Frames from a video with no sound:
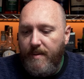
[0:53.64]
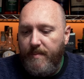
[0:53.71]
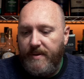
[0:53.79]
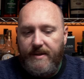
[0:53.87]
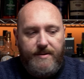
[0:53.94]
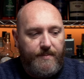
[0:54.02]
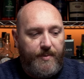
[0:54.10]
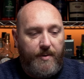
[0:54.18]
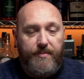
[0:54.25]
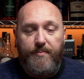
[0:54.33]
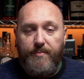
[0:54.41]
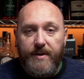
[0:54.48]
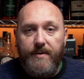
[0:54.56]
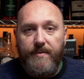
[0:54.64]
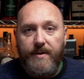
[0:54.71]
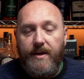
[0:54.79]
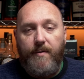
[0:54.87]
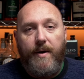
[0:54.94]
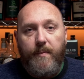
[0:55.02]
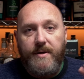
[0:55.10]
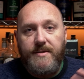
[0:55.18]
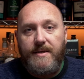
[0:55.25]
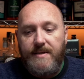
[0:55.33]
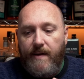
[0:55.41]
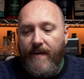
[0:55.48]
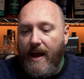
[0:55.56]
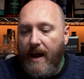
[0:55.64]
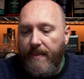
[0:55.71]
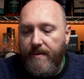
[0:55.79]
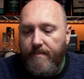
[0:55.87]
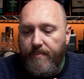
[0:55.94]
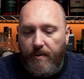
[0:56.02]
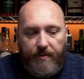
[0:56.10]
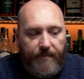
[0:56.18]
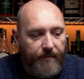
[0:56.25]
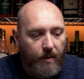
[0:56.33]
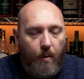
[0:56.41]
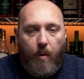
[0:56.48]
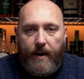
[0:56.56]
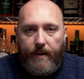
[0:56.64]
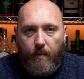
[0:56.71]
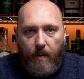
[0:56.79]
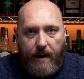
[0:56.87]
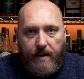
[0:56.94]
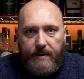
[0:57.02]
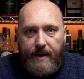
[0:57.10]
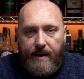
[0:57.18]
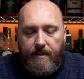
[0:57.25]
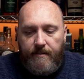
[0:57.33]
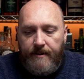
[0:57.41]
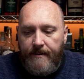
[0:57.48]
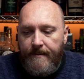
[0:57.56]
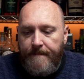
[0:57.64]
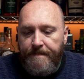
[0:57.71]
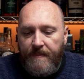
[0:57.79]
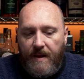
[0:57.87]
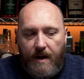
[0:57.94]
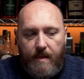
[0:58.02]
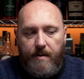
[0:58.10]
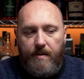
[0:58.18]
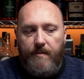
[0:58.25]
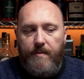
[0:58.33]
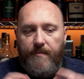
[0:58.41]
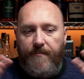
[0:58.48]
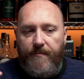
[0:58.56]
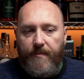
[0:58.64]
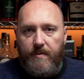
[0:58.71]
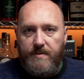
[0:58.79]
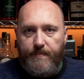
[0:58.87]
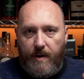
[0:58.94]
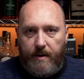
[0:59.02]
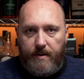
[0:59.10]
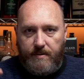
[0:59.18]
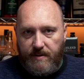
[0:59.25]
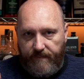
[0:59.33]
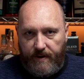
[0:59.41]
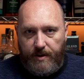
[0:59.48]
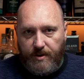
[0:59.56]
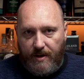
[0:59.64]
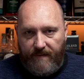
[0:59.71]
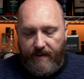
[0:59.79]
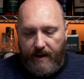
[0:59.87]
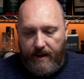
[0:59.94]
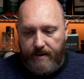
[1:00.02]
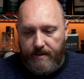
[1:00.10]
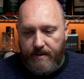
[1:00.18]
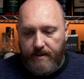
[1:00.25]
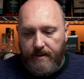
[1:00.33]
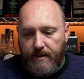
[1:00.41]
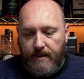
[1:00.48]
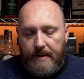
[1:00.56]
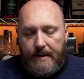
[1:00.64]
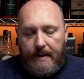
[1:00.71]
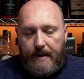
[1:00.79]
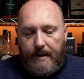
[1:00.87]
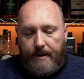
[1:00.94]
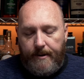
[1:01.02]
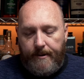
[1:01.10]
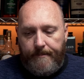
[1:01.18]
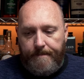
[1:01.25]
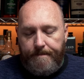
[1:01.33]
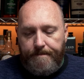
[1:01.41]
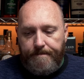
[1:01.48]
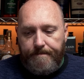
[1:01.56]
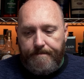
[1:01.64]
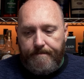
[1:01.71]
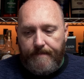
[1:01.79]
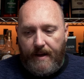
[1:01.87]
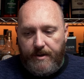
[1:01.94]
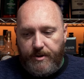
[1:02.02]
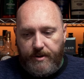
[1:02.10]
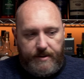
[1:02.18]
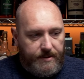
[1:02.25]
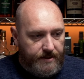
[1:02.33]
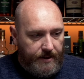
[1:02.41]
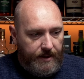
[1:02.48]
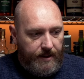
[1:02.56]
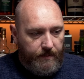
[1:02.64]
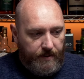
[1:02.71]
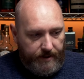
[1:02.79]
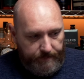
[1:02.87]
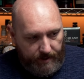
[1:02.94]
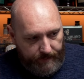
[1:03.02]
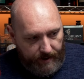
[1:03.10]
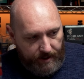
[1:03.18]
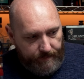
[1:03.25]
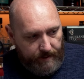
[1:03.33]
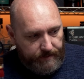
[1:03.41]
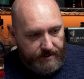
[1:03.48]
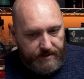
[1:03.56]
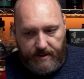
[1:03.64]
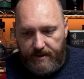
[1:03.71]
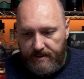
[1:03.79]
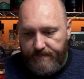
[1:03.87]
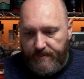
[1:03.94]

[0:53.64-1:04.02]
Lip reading: But these are both really, really great whiskeys. I've had them both for quite a while now. They're the first bottles of each I've had. As you can see, well, you may not be able to see this,